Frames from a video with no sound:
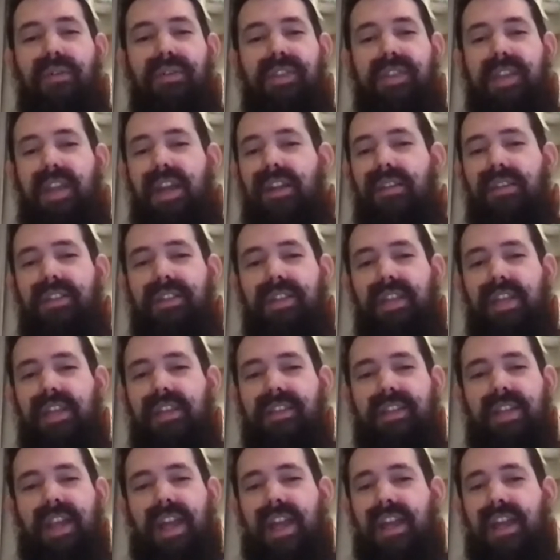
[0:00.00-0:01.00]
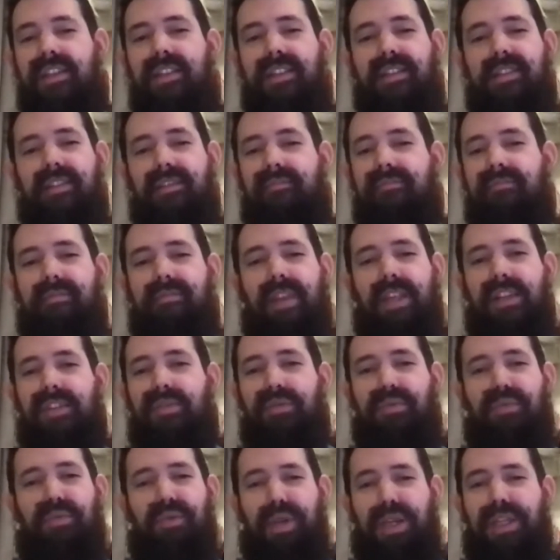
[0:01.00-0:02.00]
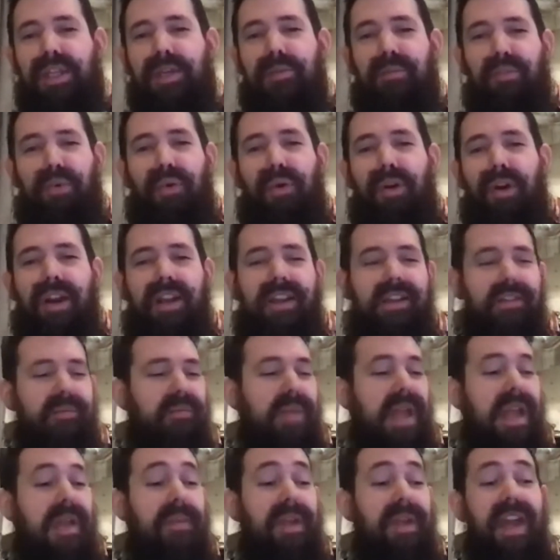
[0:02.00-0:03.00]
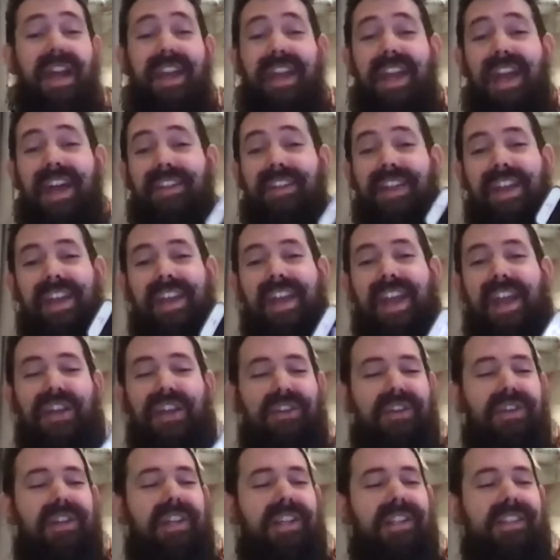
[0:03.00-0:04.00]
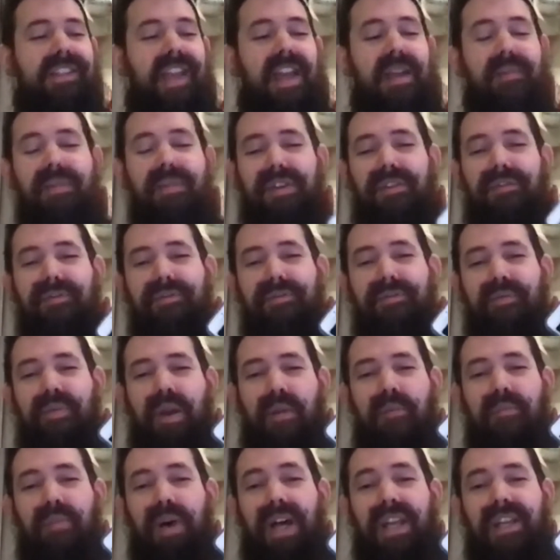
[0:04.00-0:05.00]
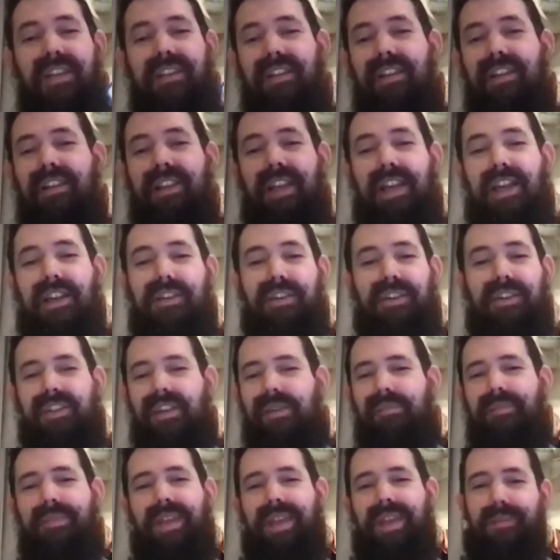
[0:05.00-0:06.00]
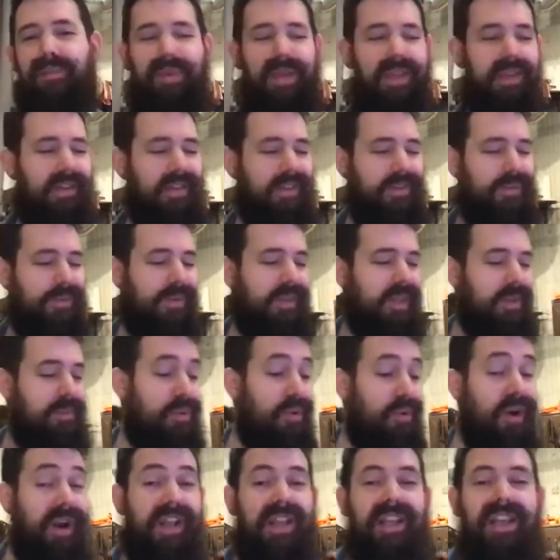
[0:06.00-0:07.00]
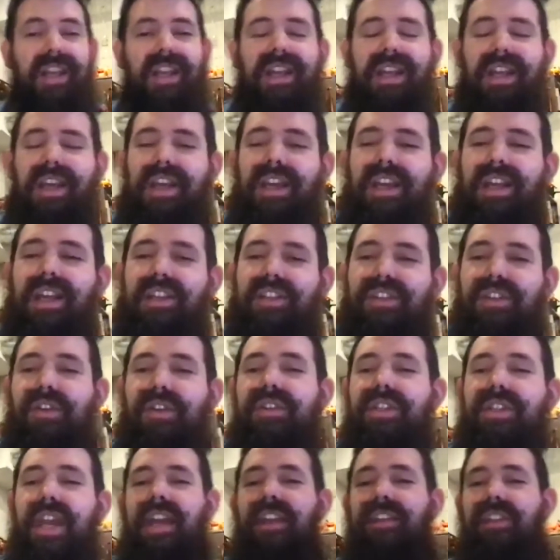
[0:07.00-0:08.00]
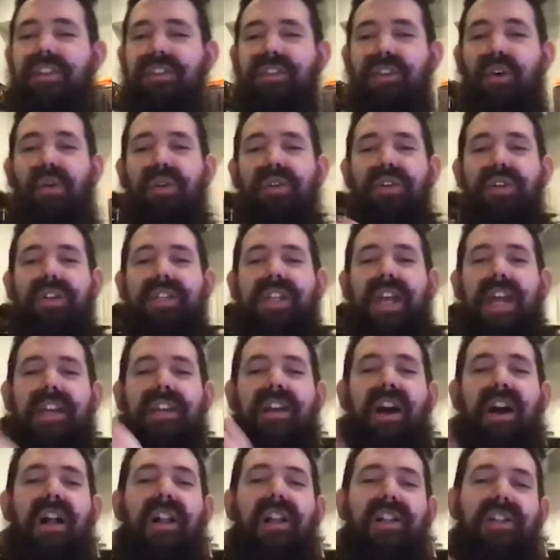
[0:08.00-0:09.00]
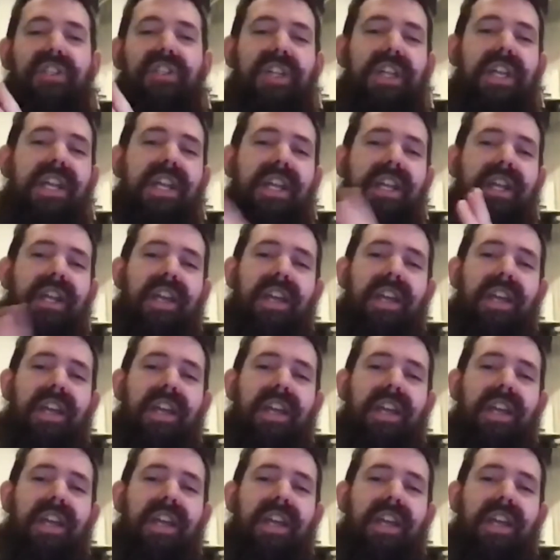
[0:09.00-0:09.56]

sounds these days. It's really boring. Maybe I get the occasional excitement of a button click or something, but it's really boring. So you take this older technology